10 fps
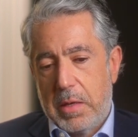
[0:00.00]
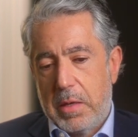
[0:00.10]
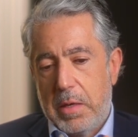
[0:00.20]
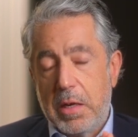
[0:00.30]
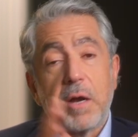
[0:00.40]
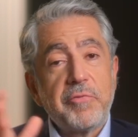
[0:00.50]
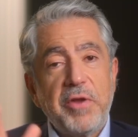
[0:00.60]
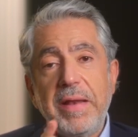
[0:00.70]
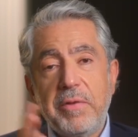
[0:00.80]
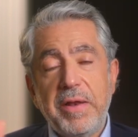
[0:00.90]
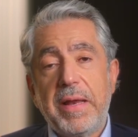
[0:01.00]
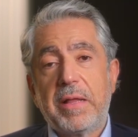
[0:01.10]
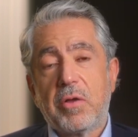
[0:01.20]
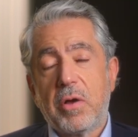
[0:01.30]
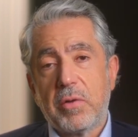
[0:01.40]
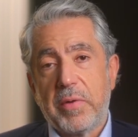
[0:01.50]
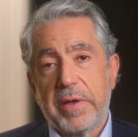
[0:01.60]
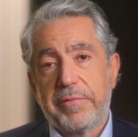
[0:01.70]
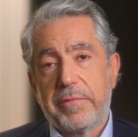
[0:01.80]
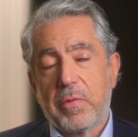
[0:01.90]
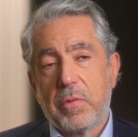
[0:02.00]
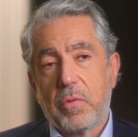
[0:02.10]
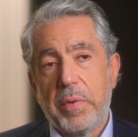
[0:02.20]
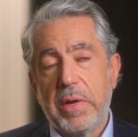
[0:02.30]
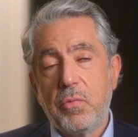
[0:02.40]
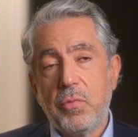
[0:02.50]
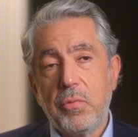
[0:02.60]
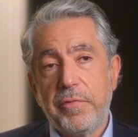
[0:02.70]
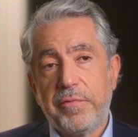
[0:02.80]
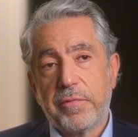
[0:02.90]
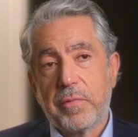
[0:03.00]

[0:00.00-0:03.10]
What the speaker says: in our trading today at Conquest, we lose